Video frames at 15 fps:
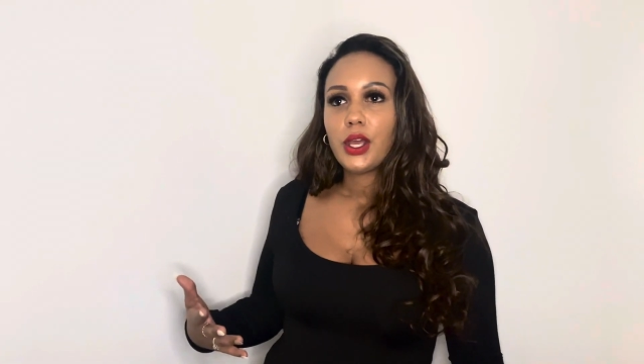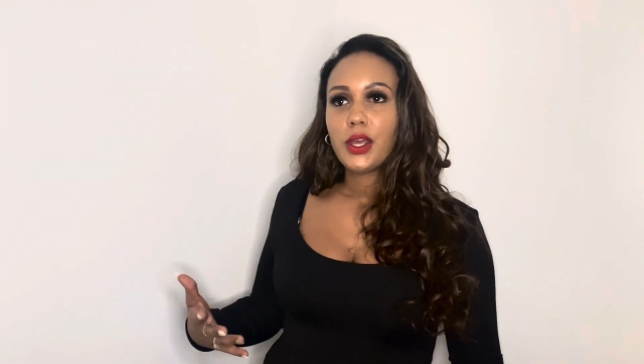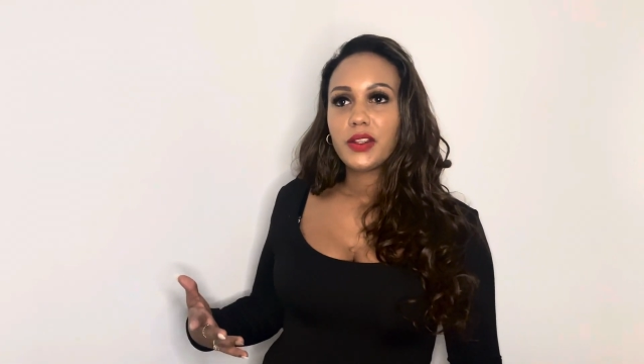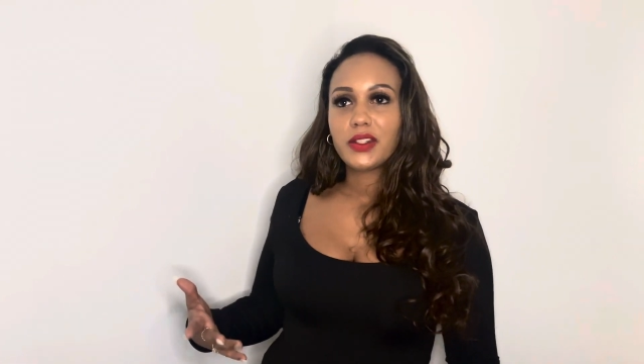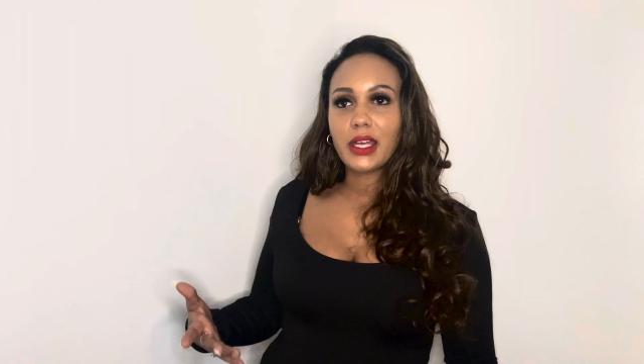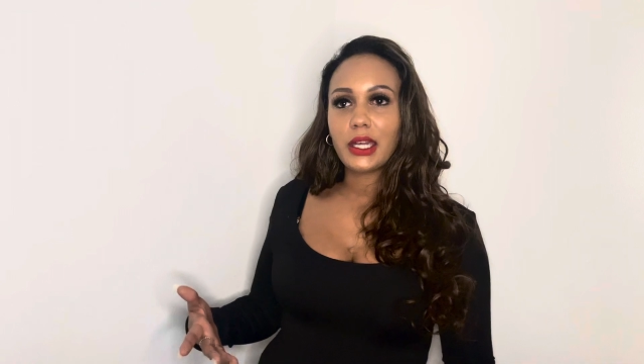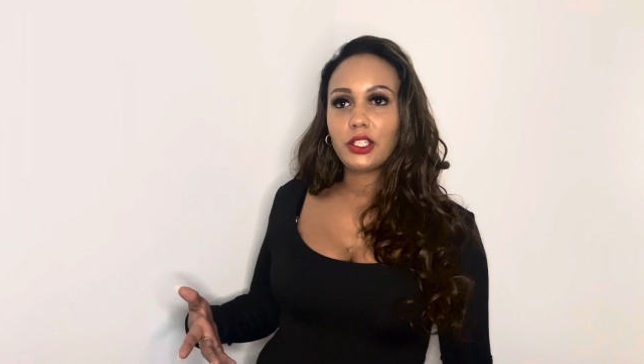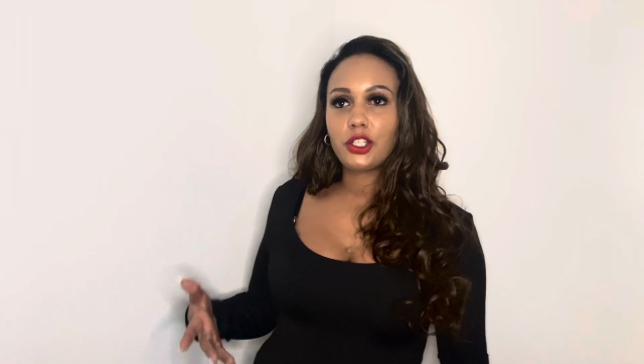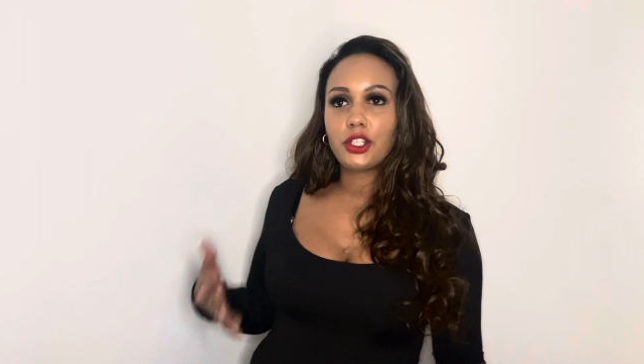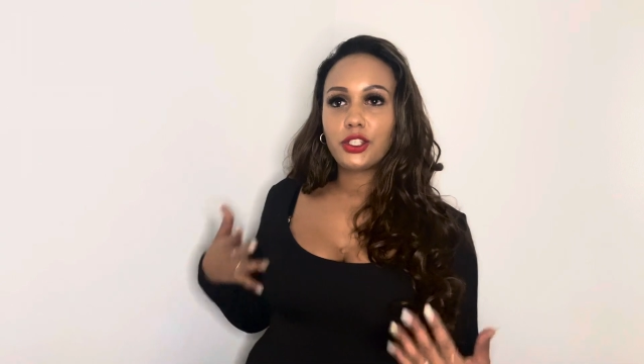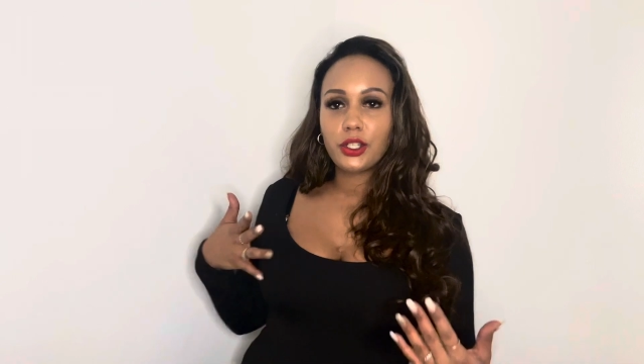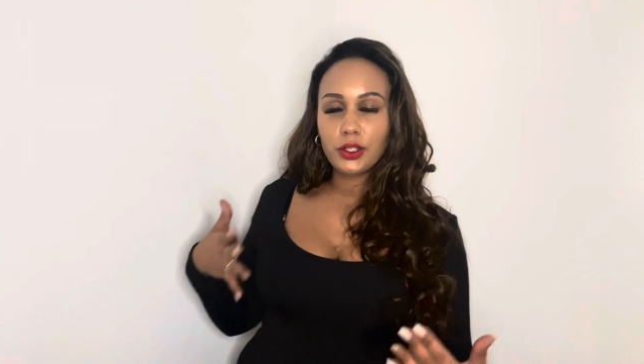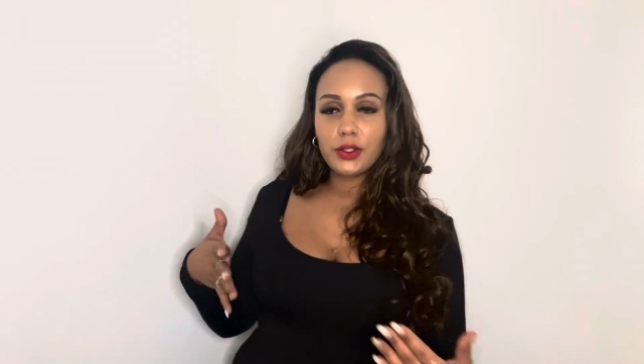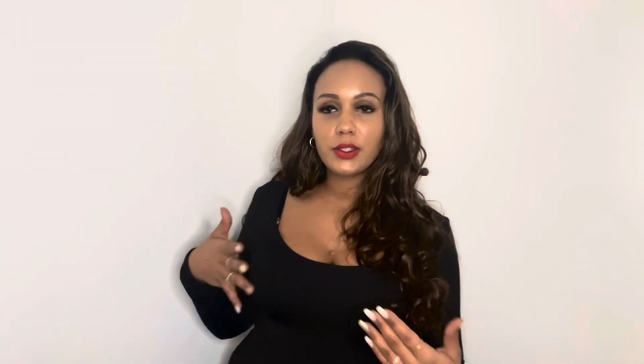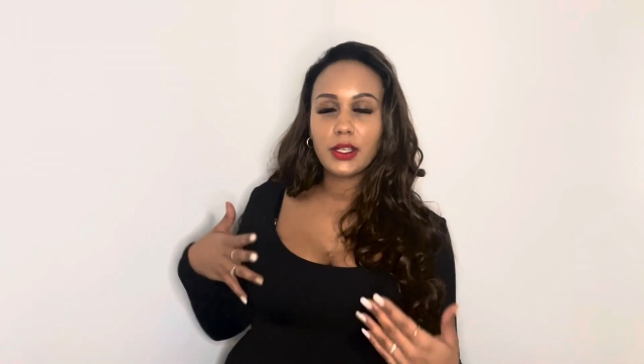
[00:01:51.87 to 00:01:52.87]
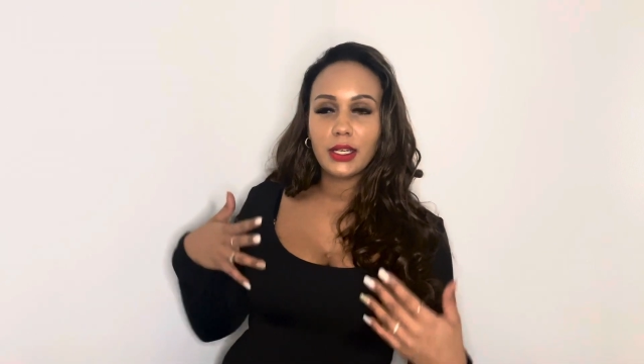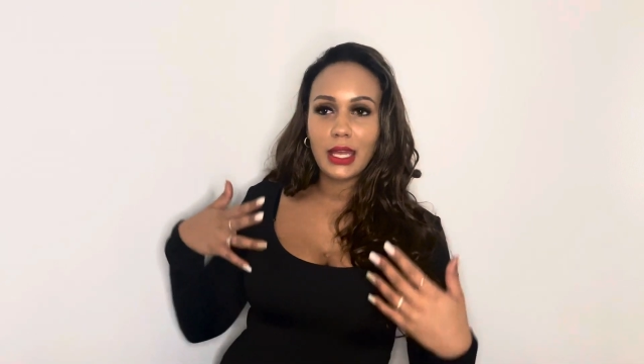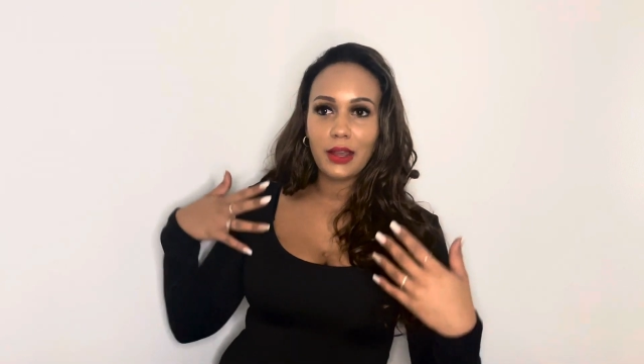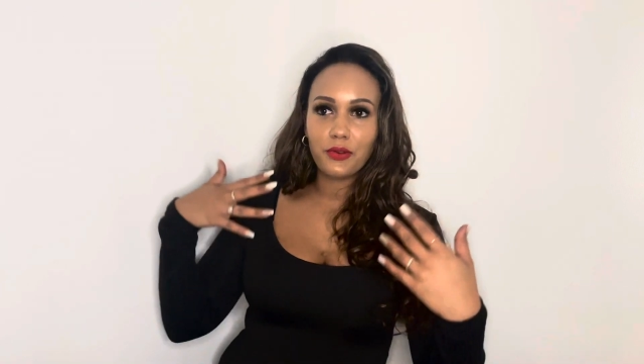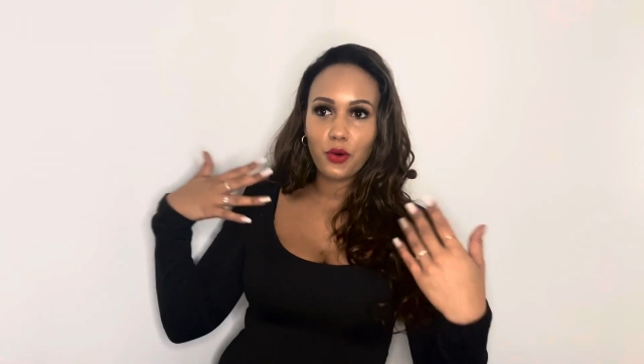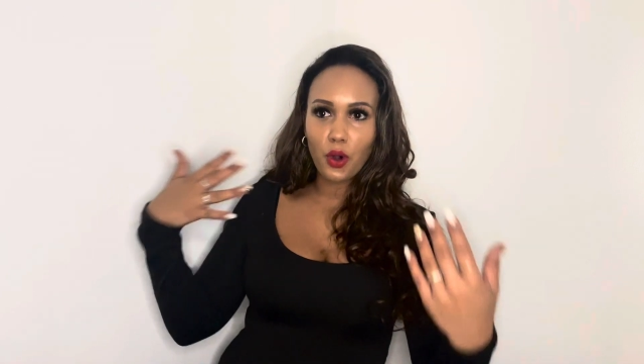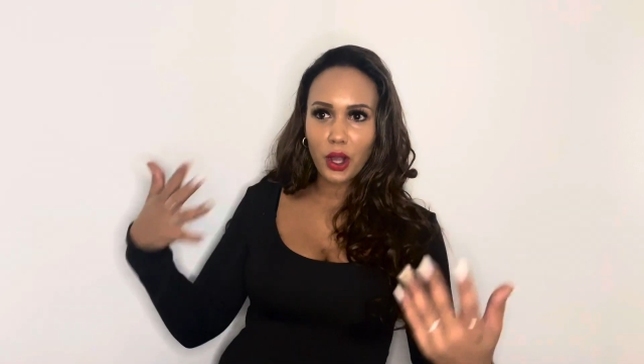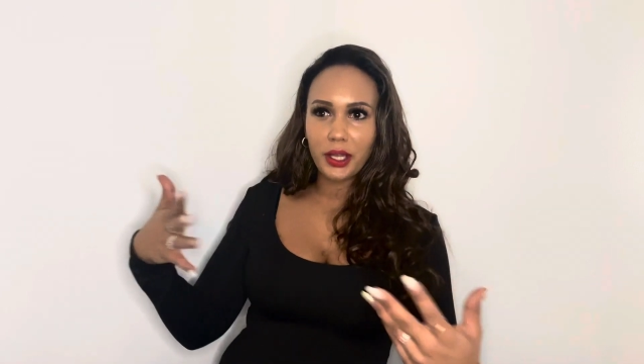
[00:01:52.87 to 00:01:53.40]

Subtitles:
Sag Suns can have quite an